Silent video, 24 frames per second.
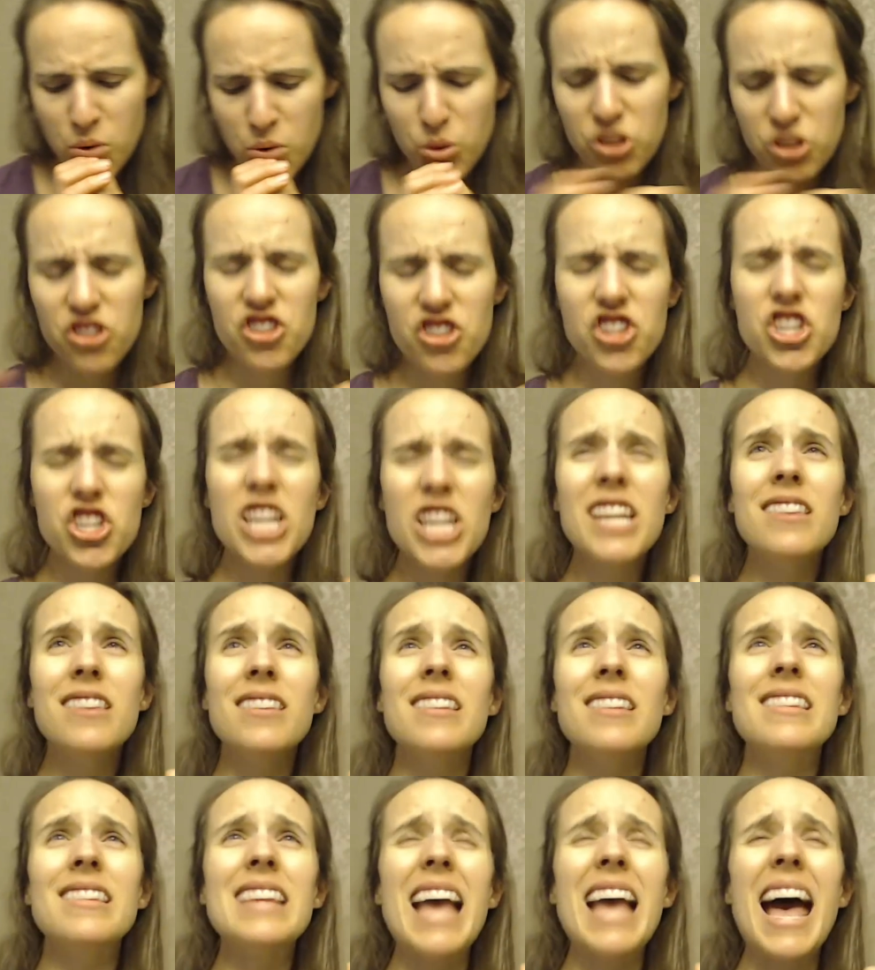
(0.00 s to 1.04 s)
Was
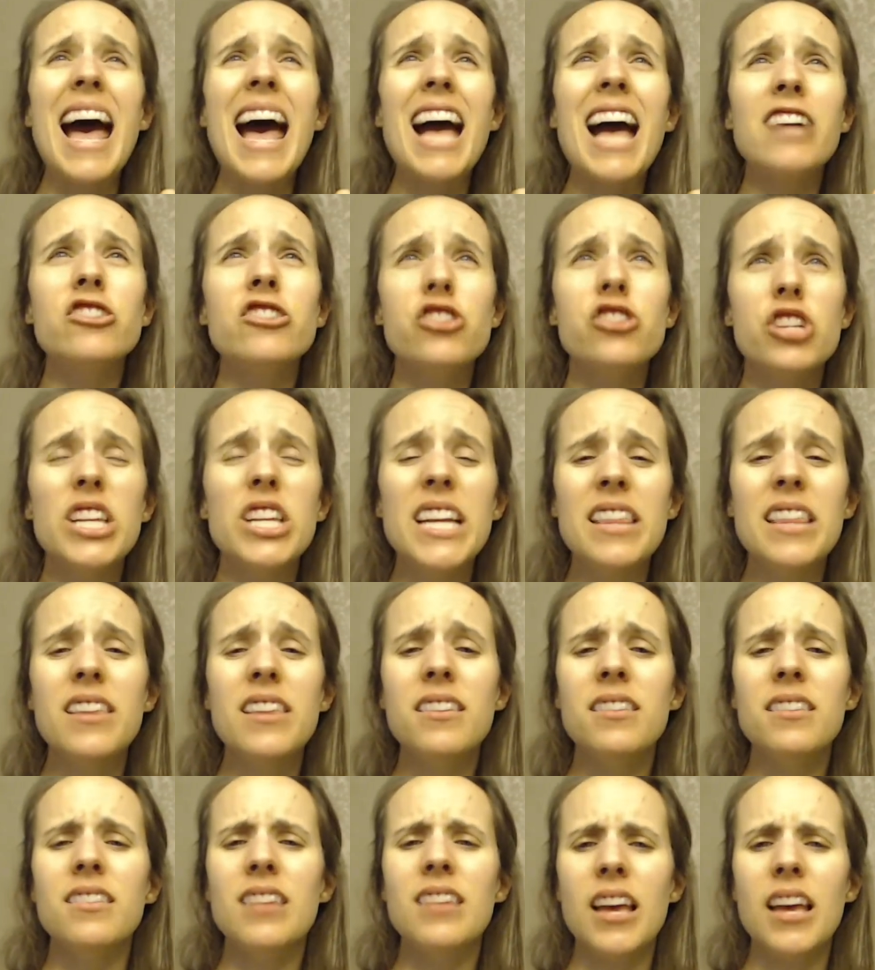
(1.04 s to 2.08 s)
Jesus actually
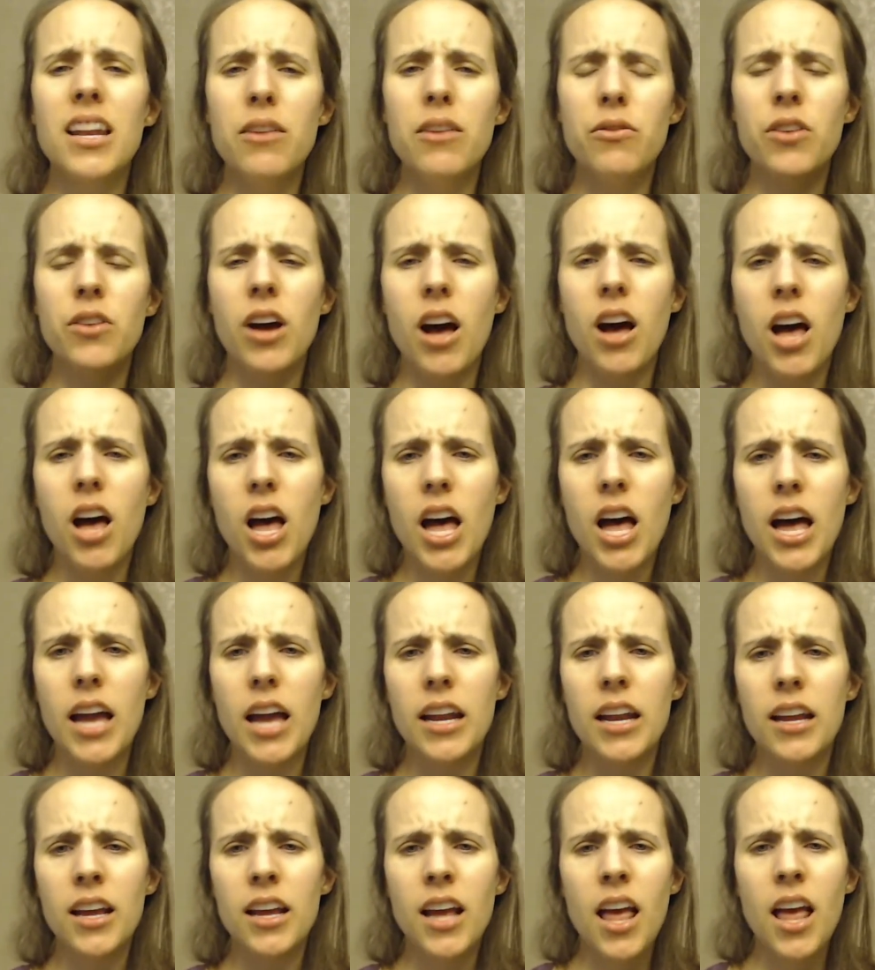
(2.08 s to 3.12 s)
the Son of
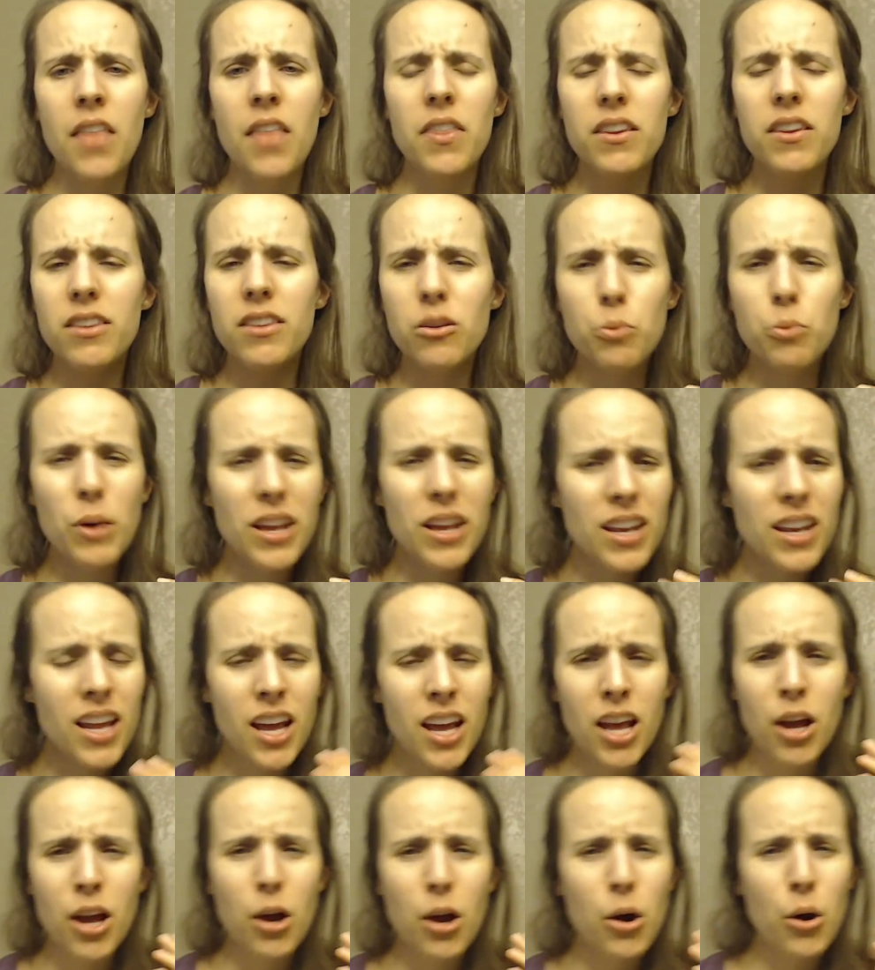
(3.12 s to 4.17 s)
God? This is what,
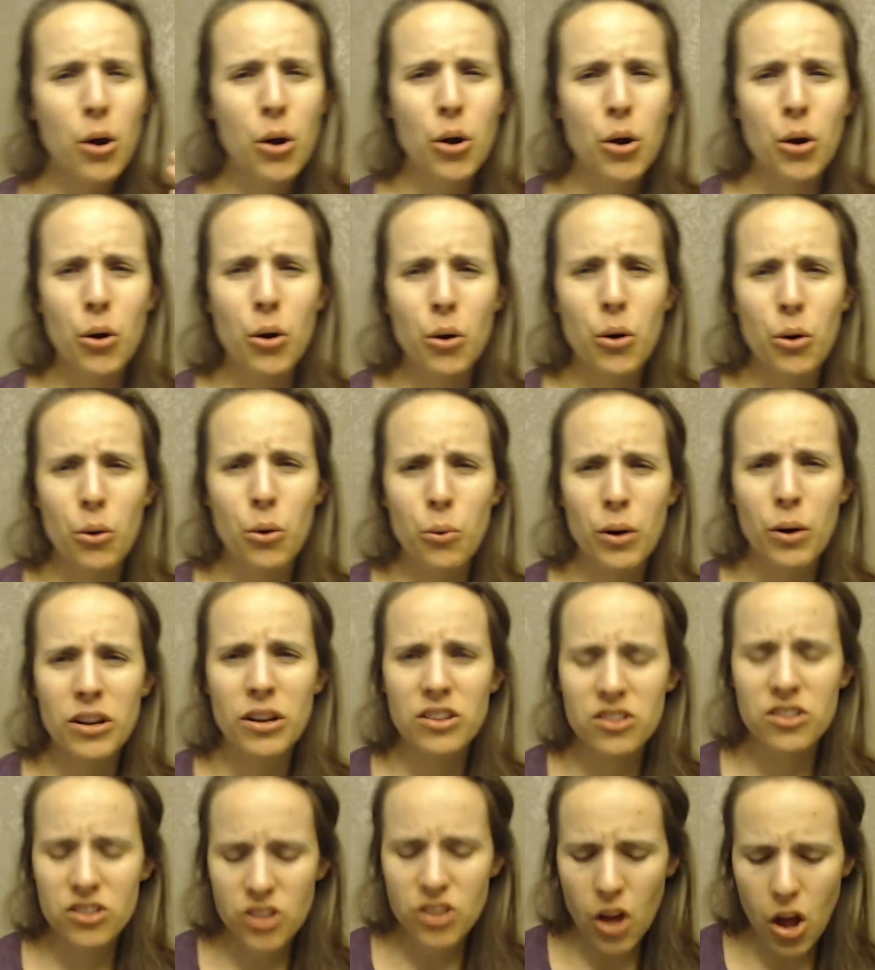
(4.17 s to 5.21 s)

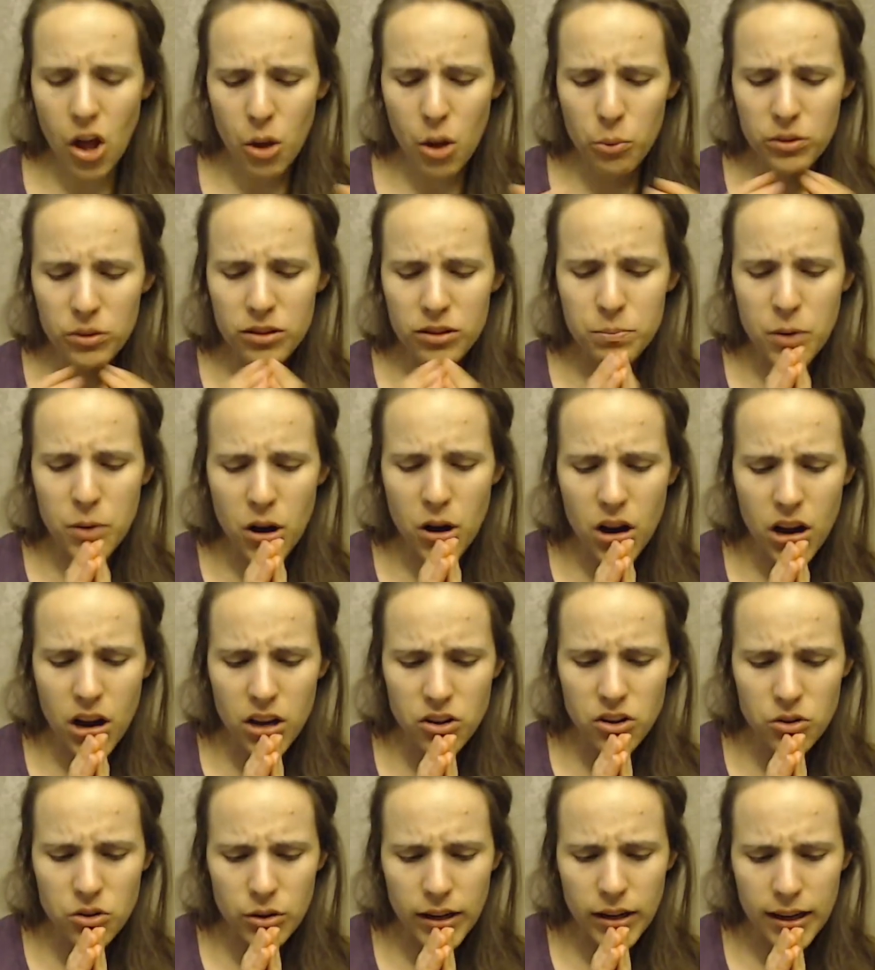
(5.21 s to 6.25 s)
what Saul was
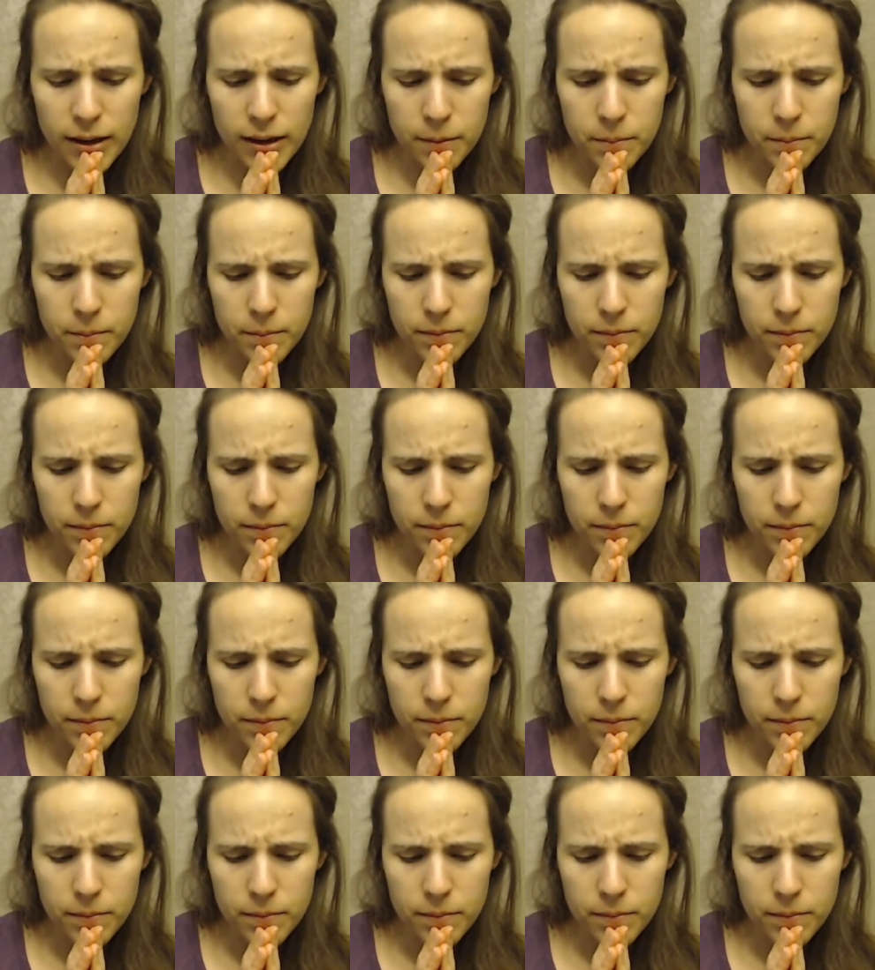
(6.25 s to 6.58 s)
pondering.